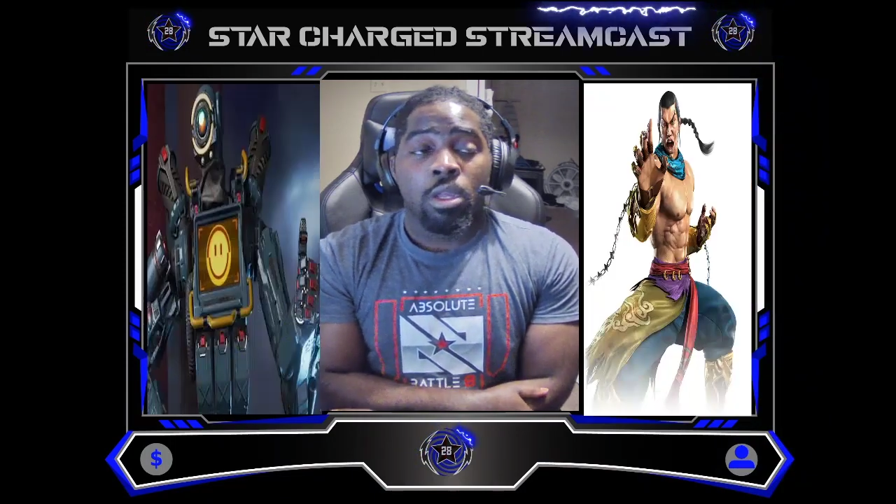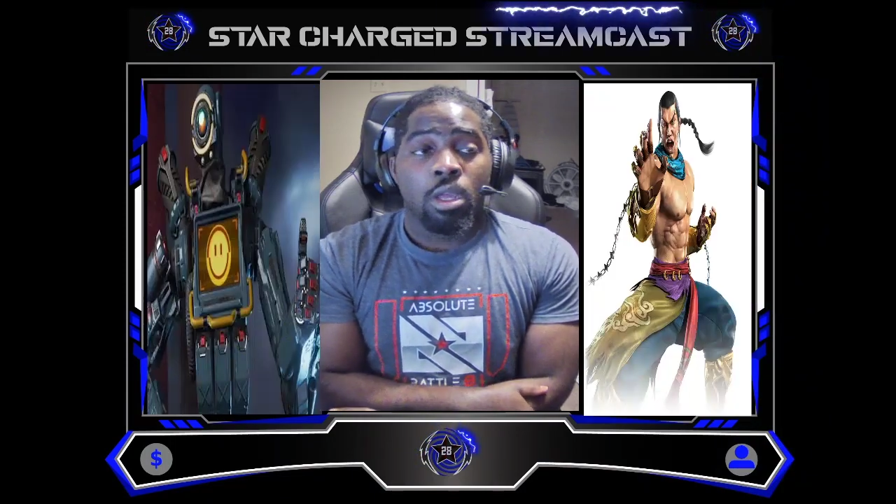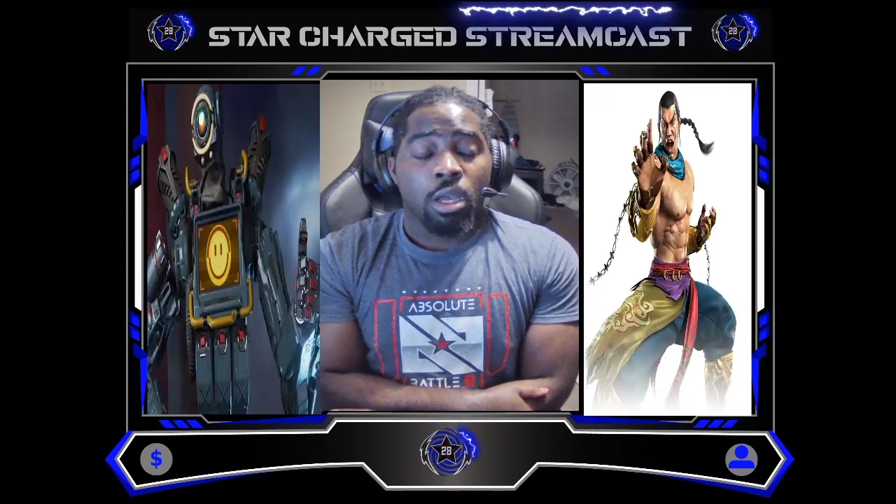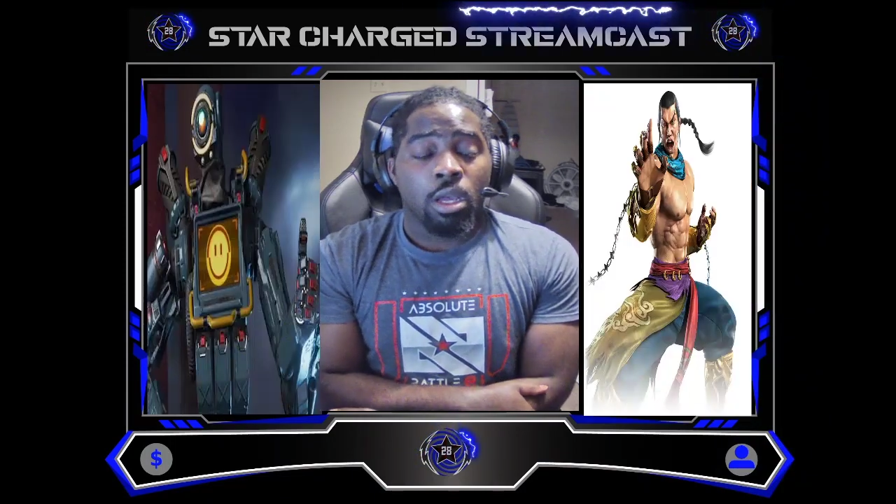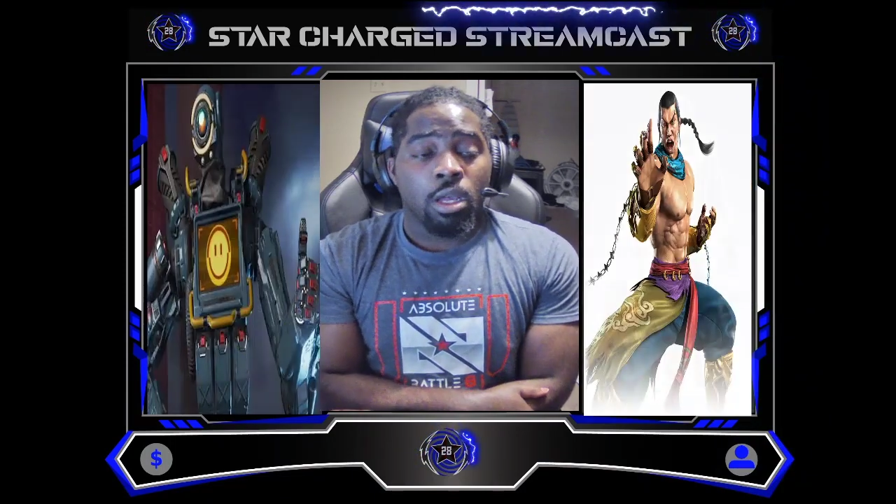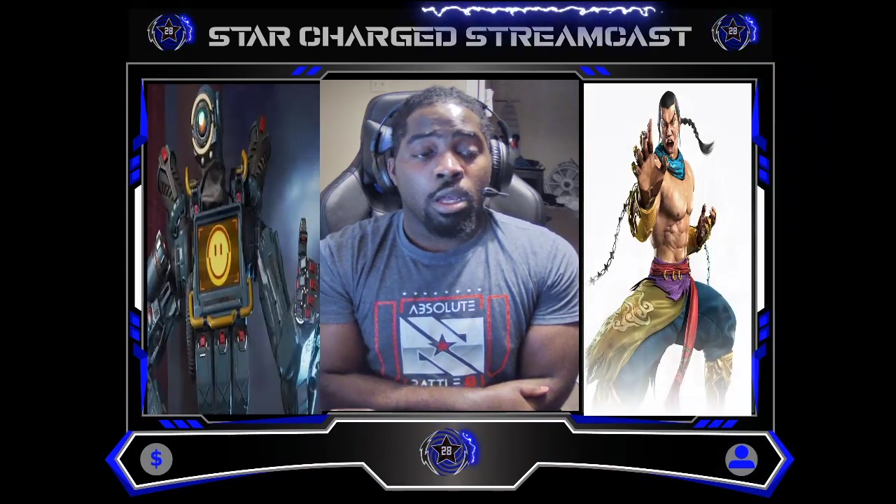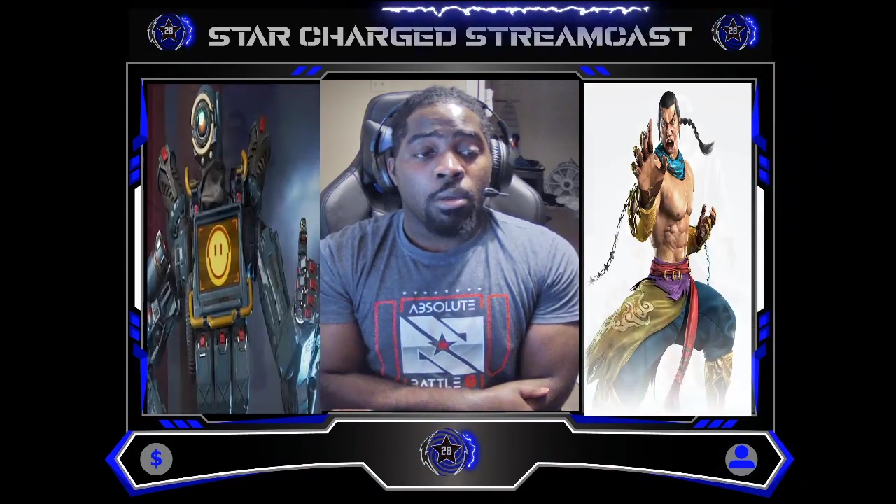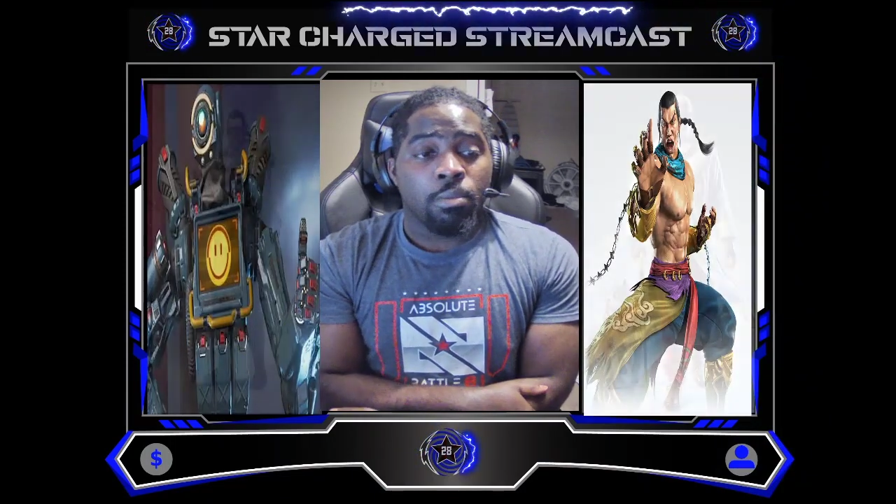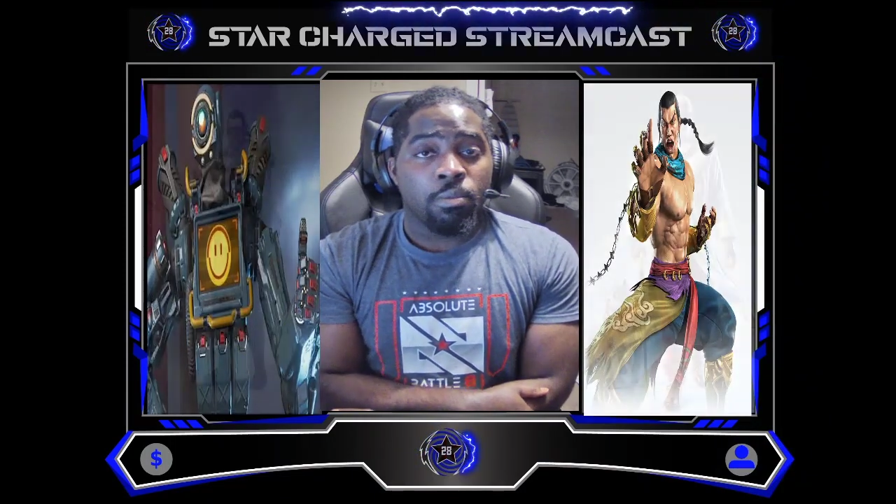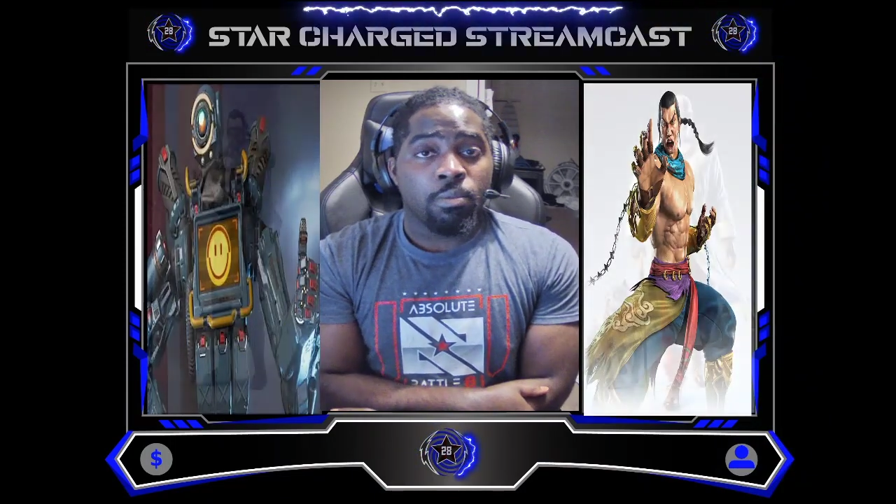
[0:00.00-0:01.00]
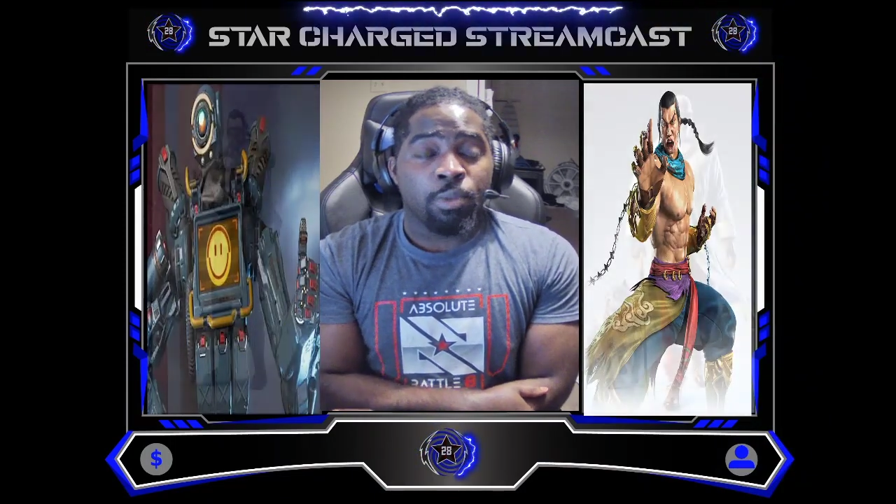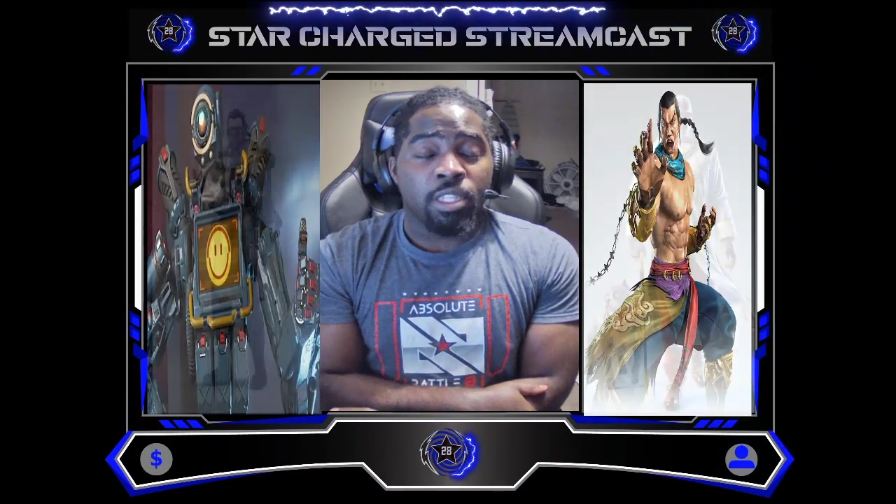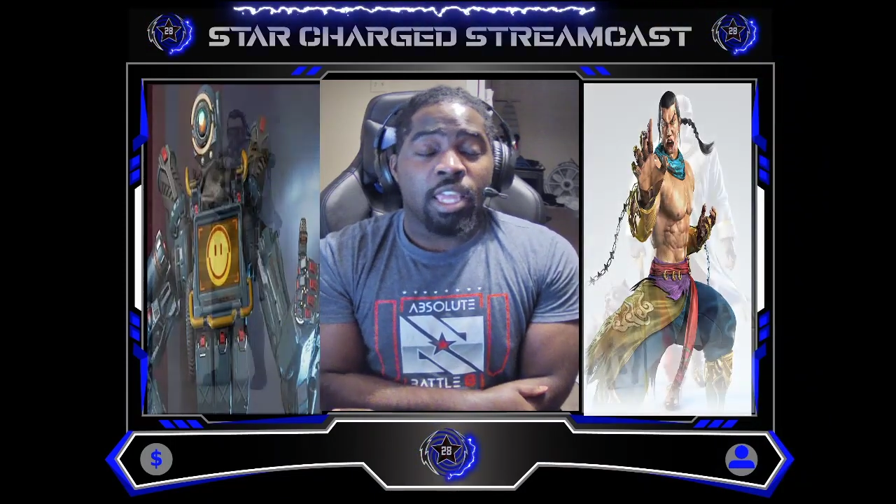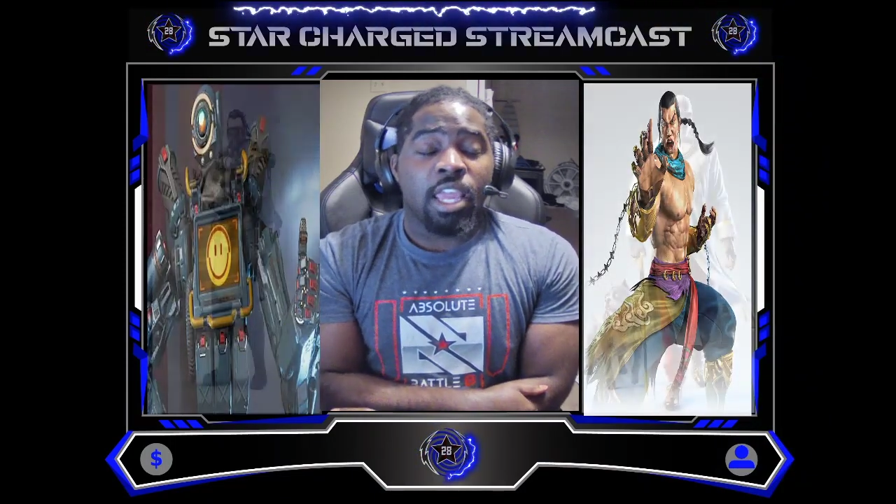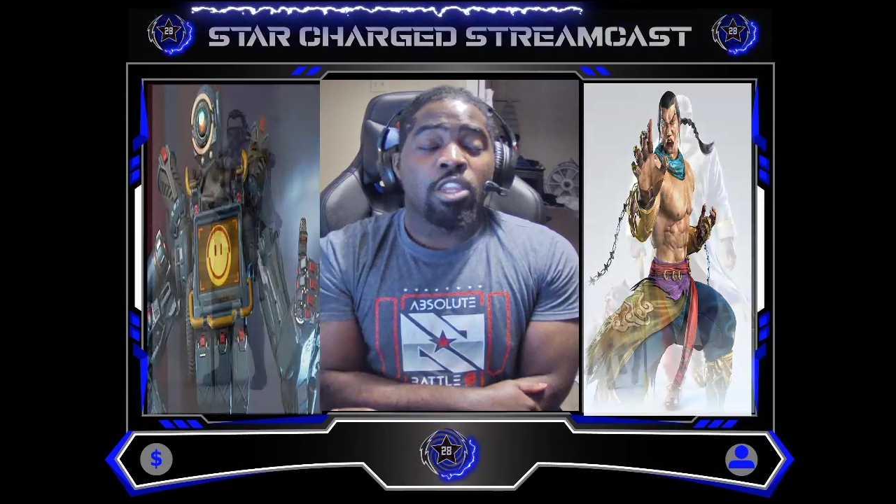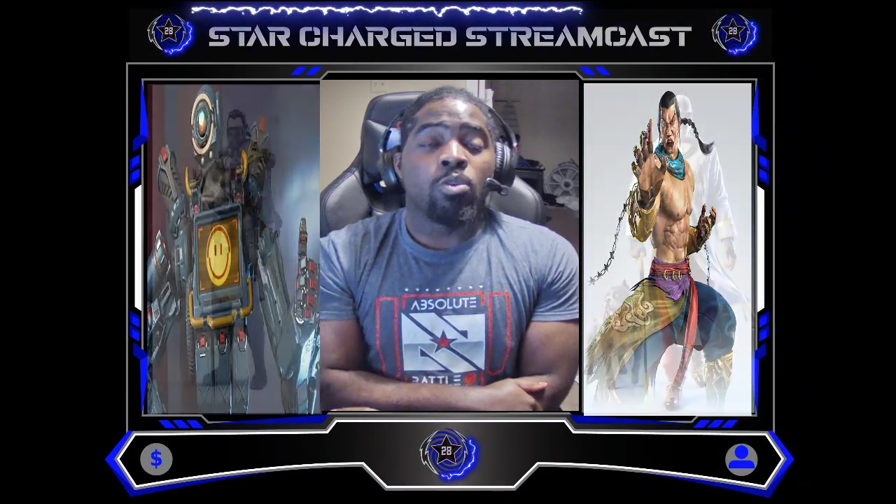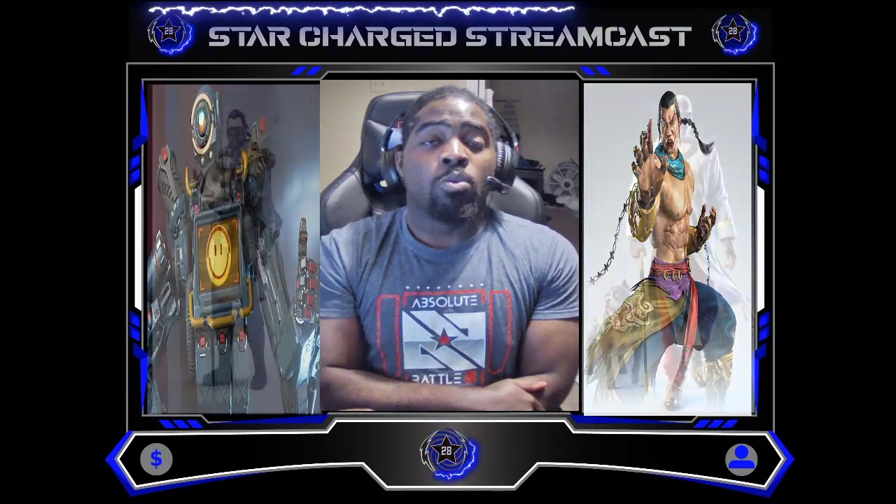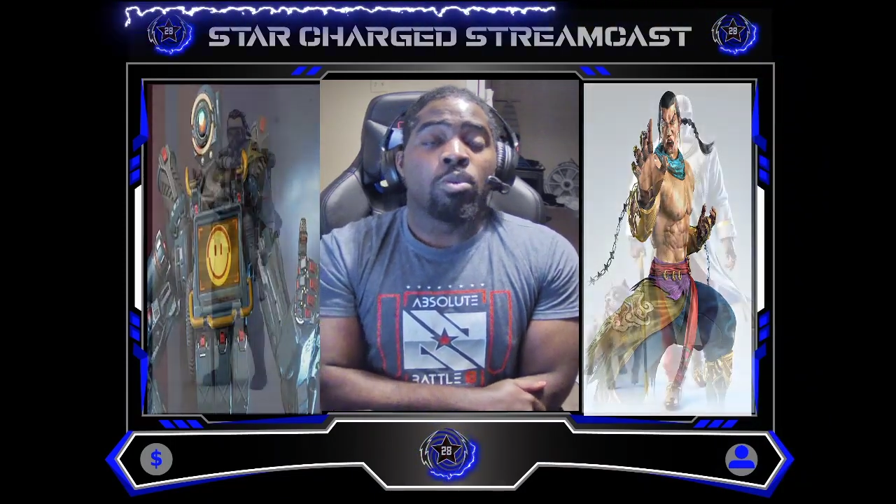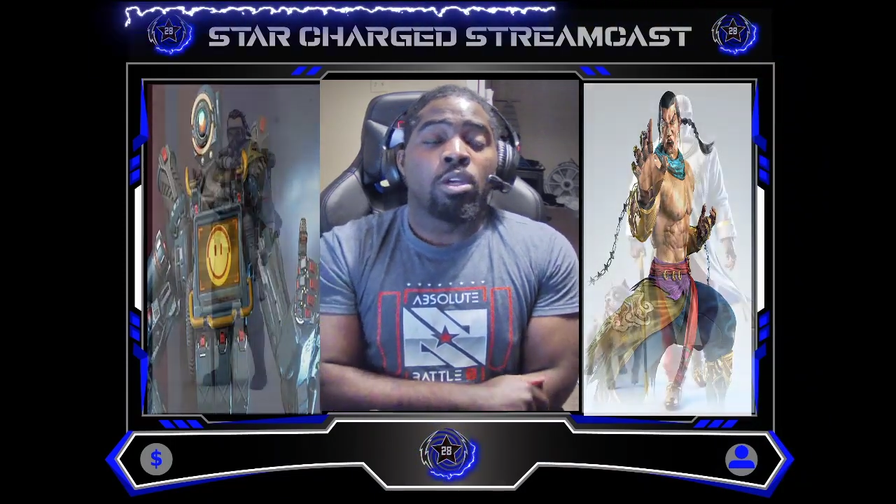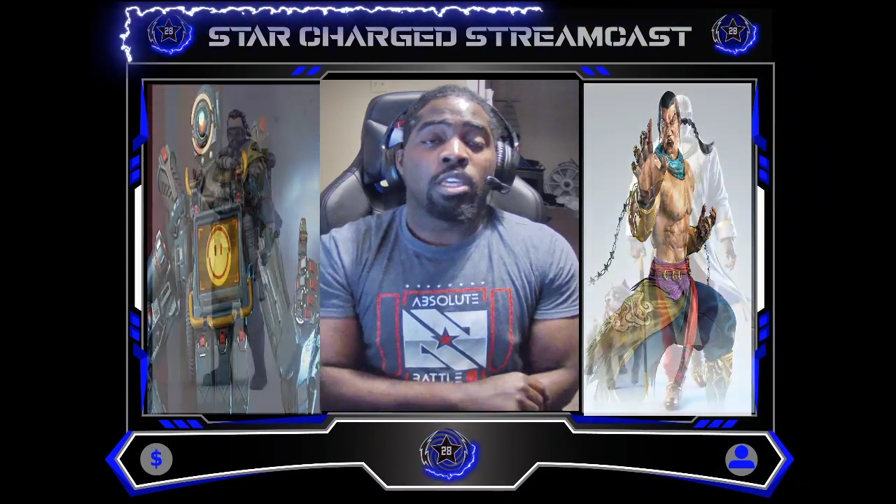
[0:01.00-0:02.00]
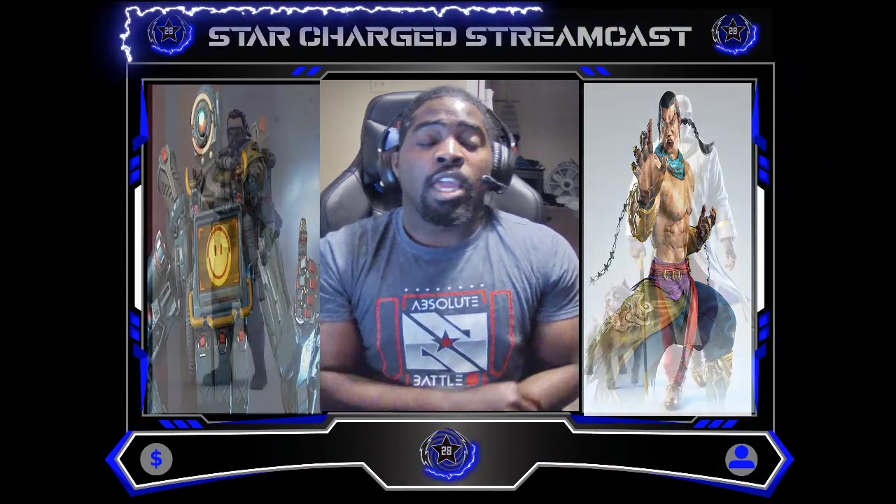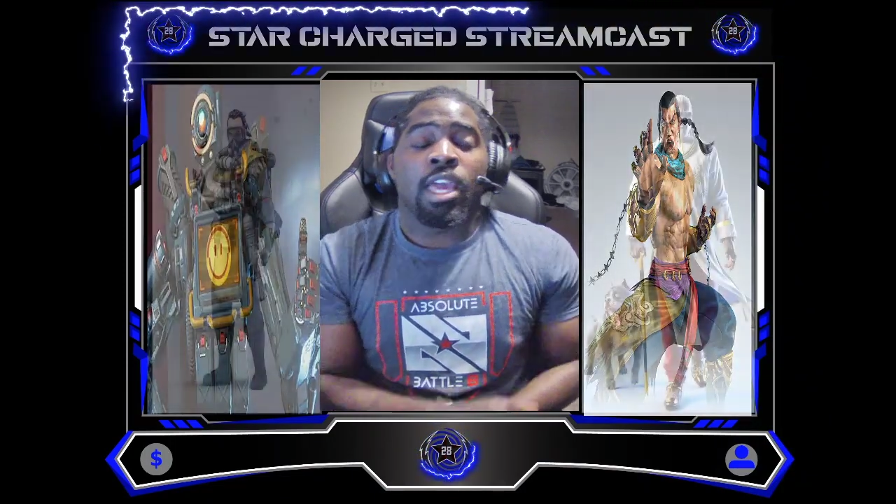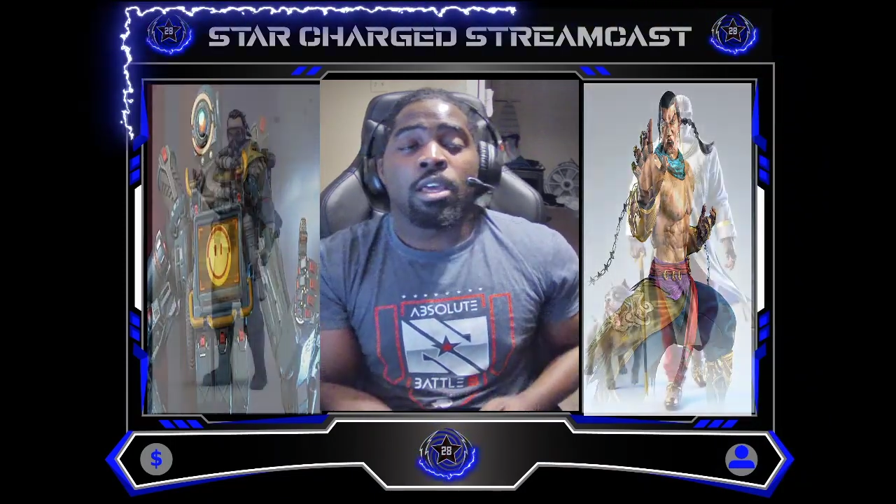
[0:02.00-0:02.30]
But then you look at,